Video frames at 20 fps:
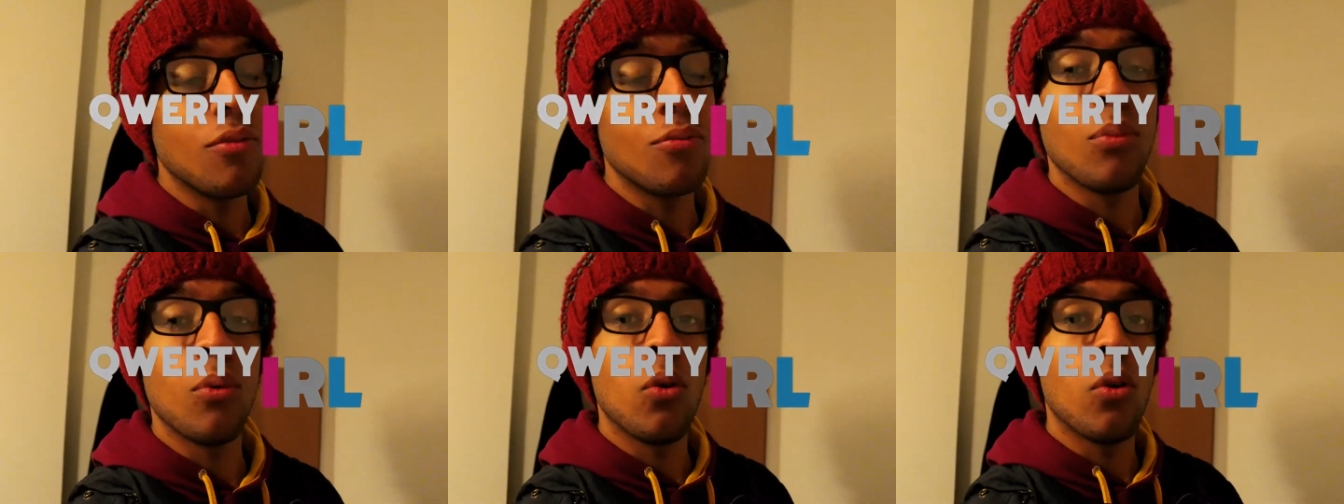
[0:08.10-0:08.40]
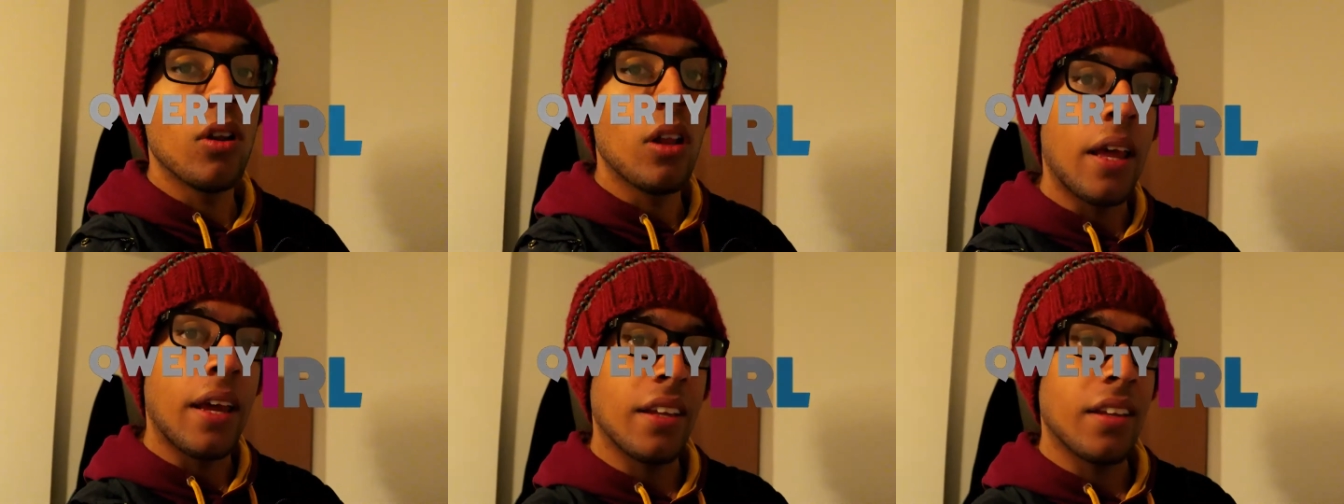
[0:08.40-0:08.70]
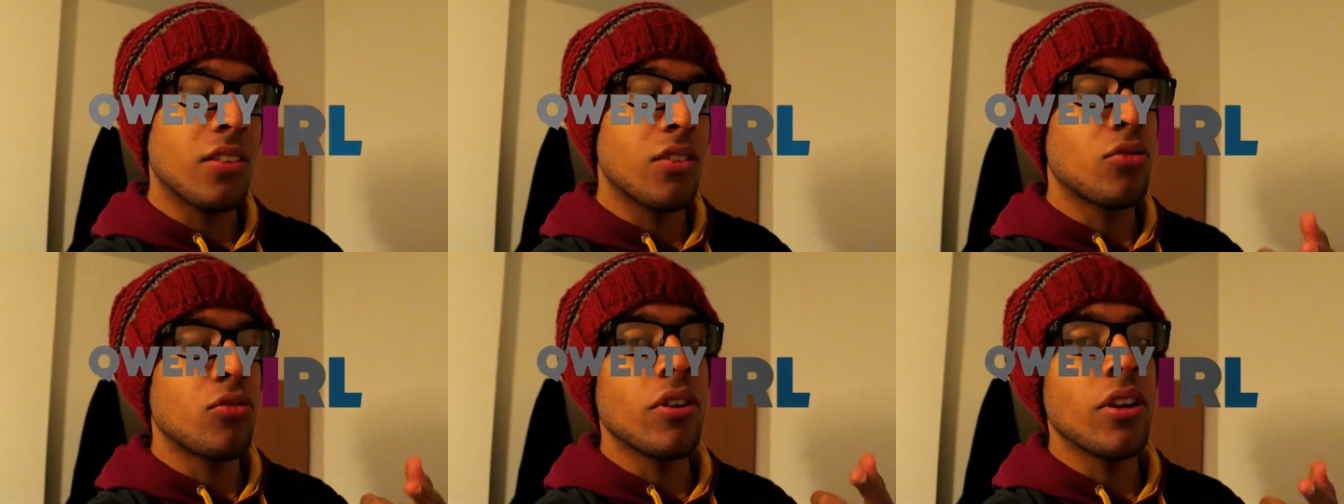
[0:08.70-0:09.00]
I bought like
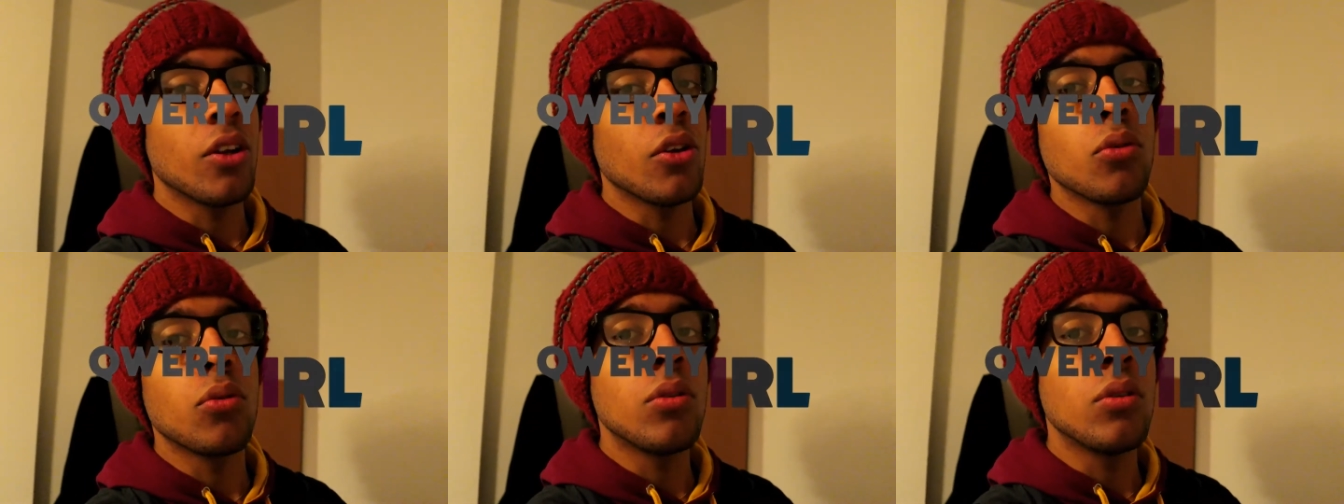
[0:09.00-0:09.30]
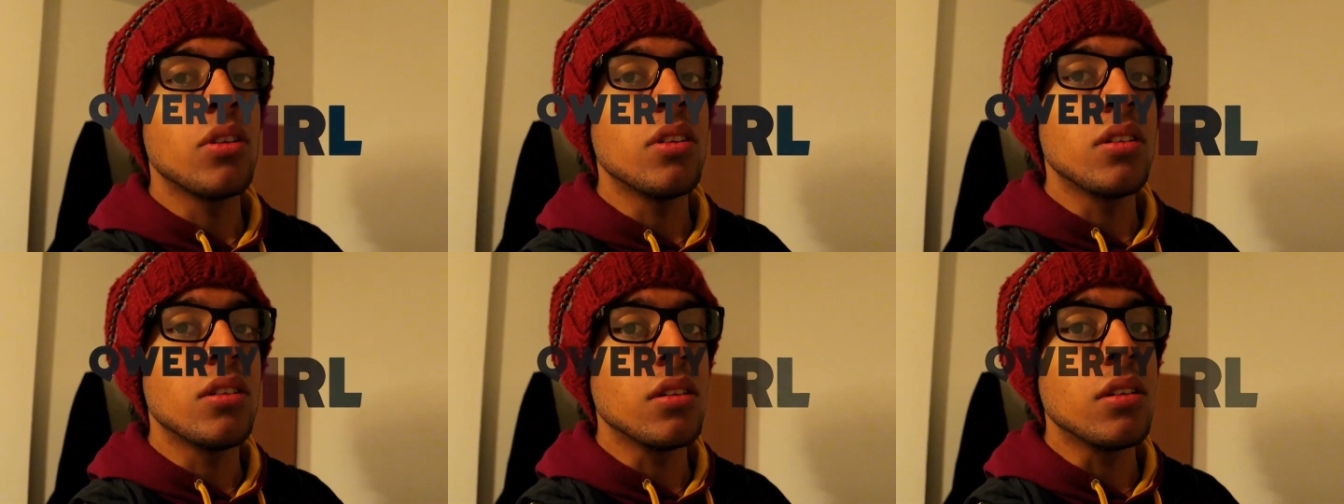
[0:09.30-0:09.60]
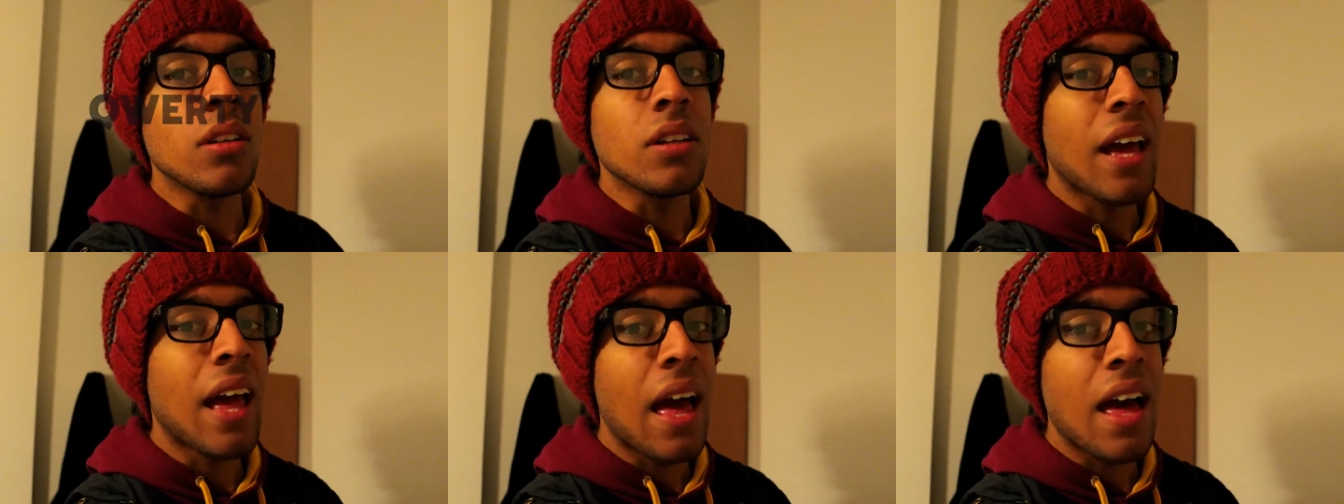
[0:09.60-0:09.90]
this really cool
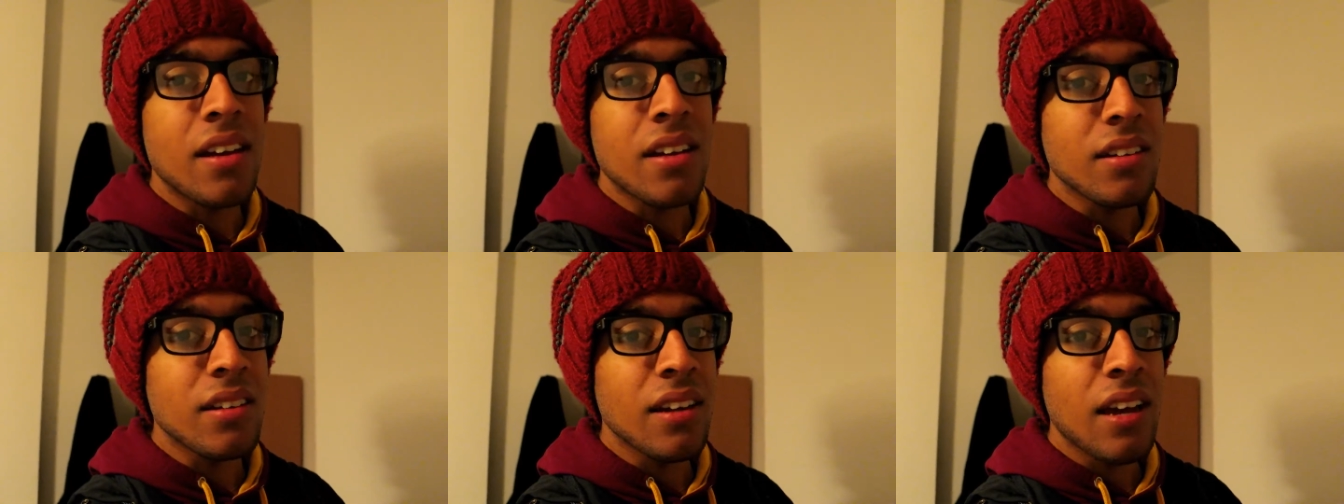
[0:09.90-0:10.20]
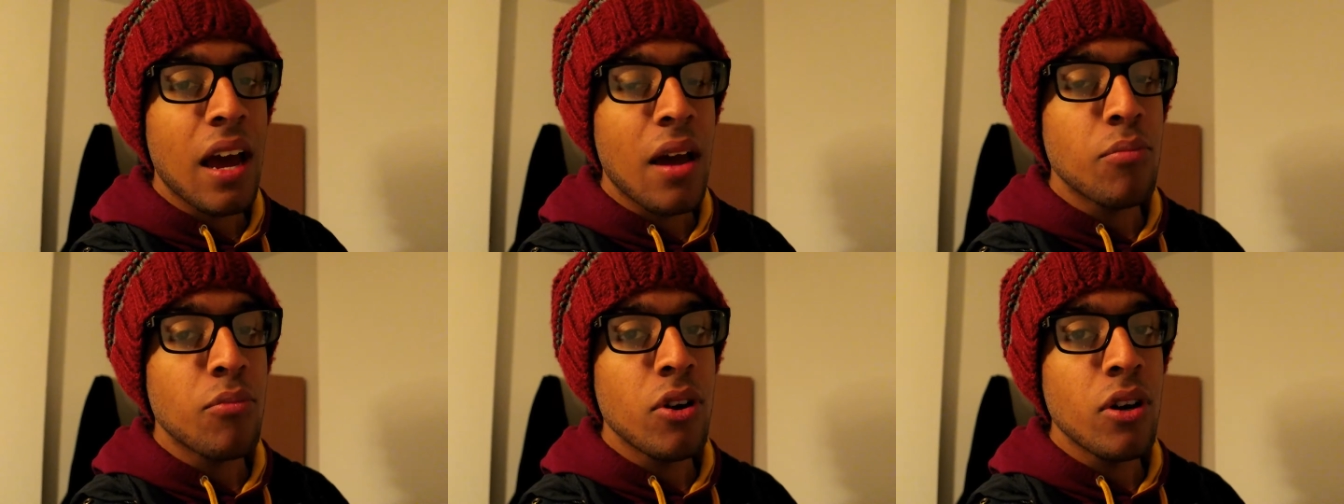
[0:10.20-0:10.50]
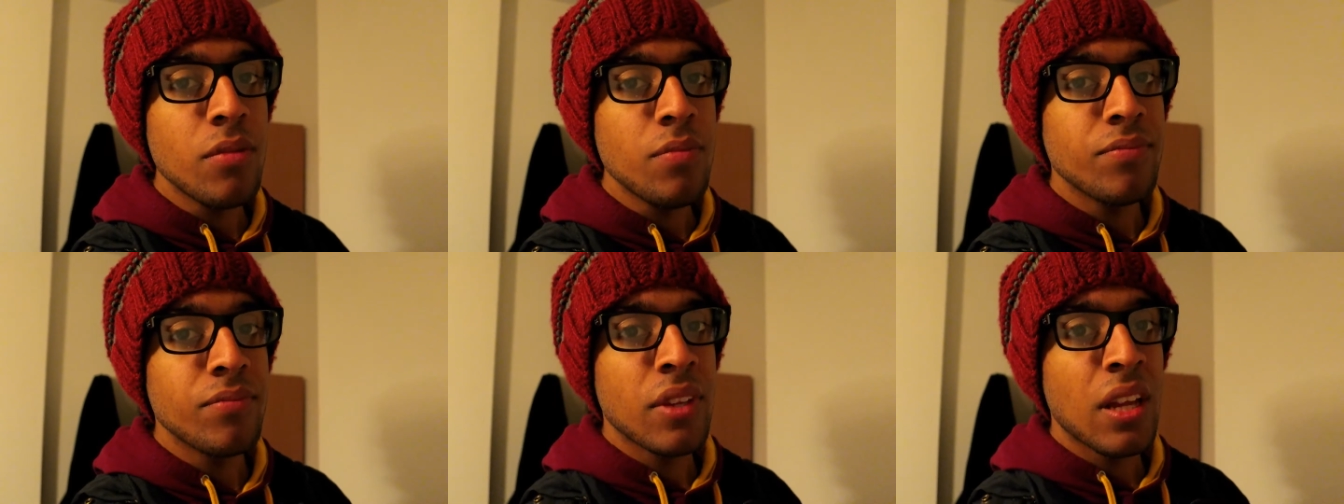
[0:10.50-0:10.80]
old Canon
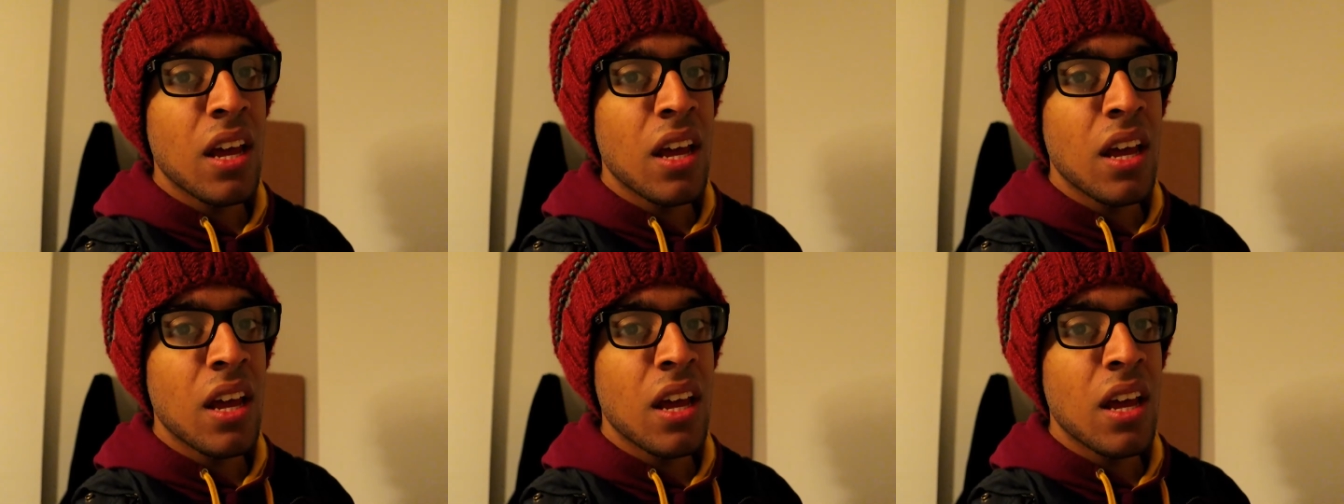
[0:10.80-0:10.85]
camera.